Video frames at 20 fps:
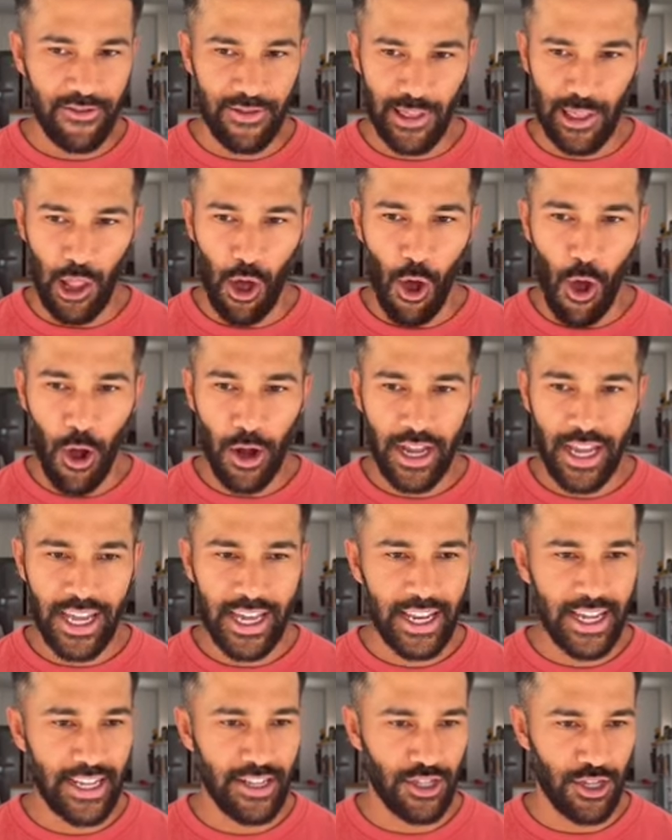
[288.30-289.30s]
long
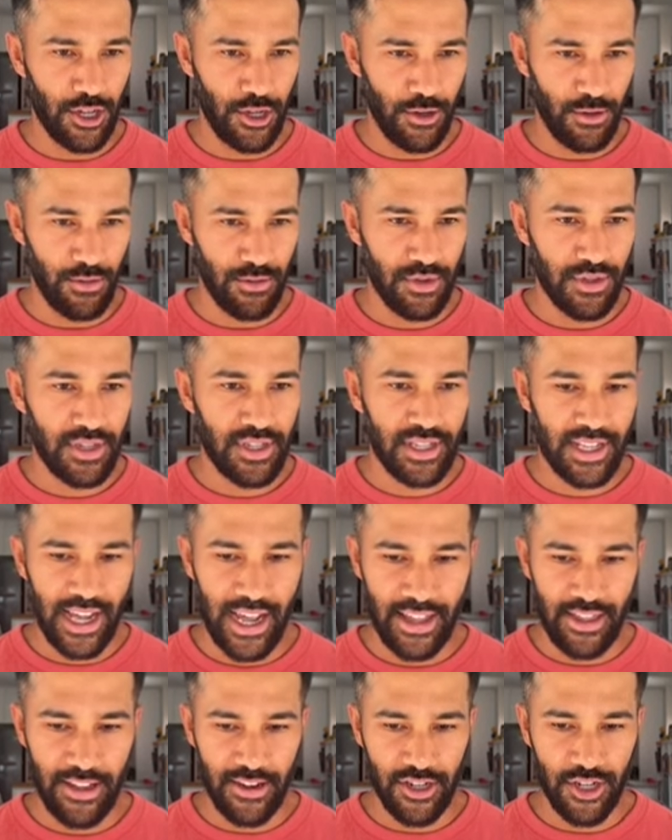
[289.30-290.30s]
hitting zones
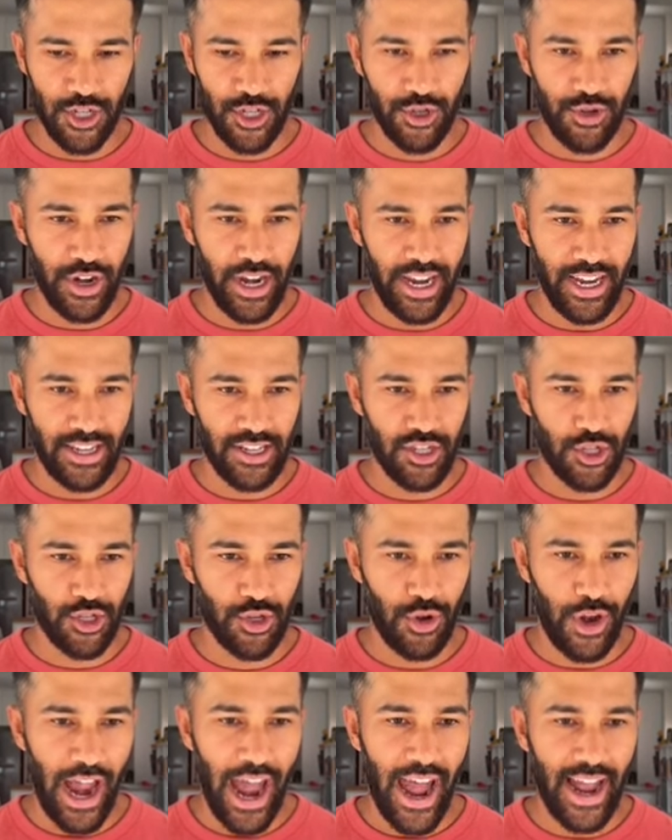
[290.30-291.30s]
and their strings
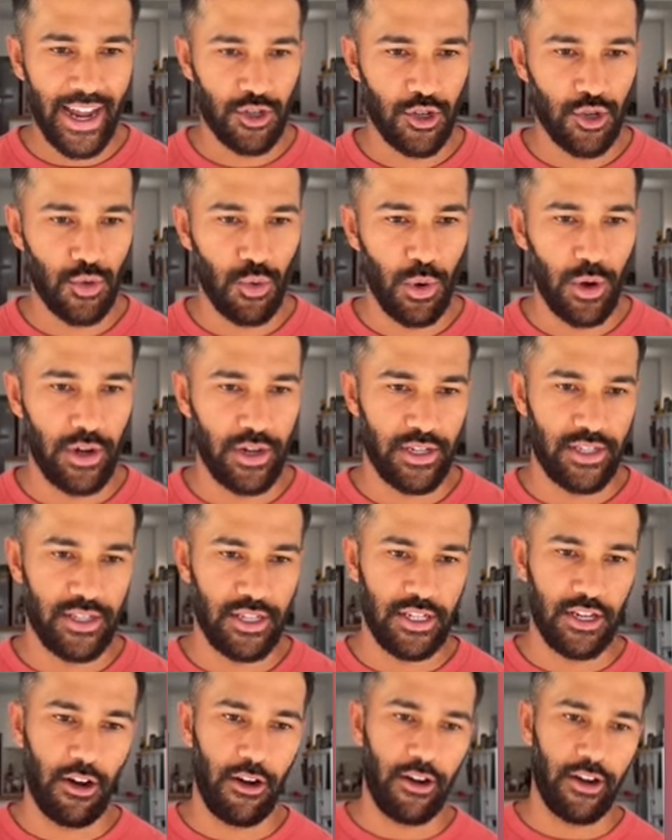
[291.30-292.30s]
track towards the
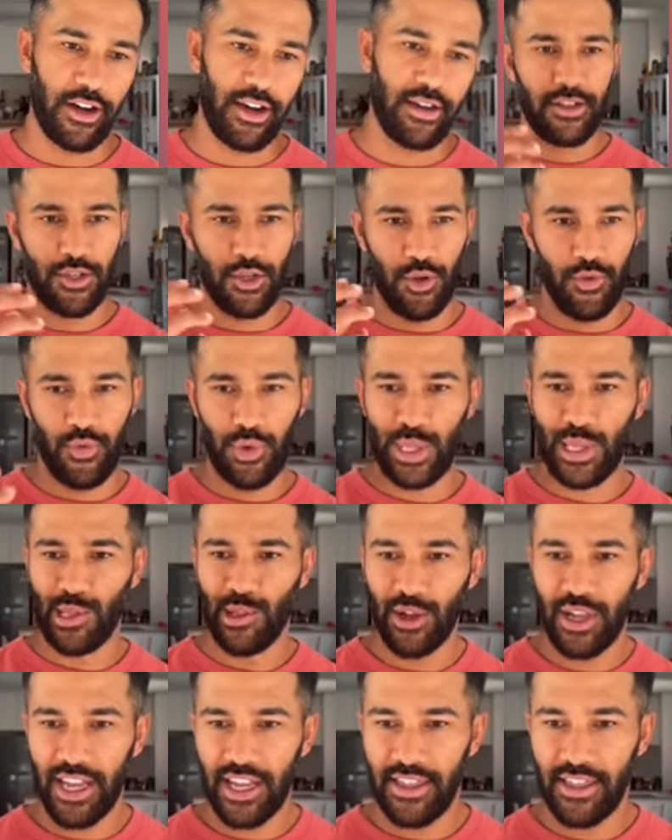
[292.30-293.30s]
target. So if we
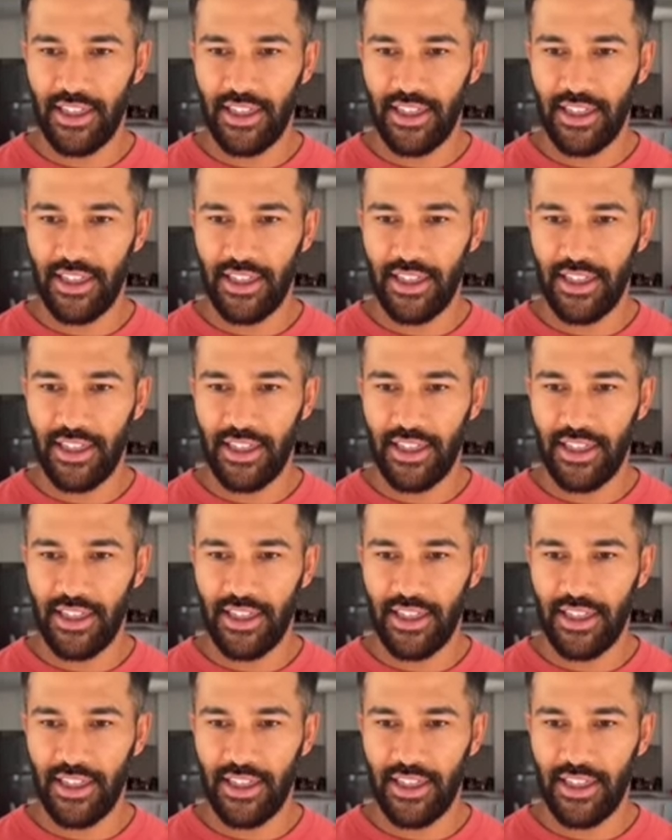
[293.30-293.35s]
look at